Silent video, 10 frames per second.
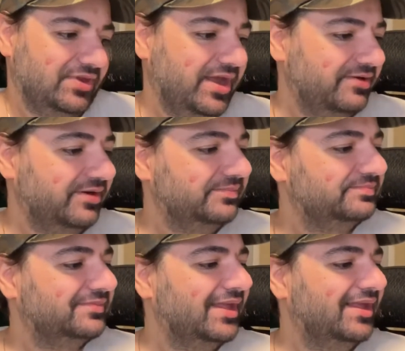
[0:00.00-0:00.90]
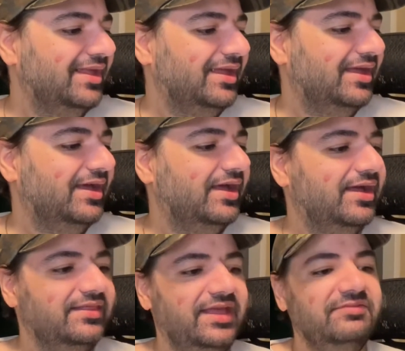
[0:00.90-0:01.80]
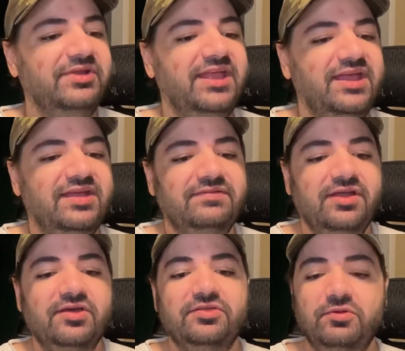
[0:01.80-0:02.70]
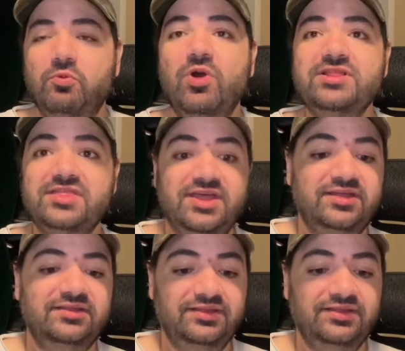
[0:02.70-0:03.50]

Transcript: I don't know. Then we have the What the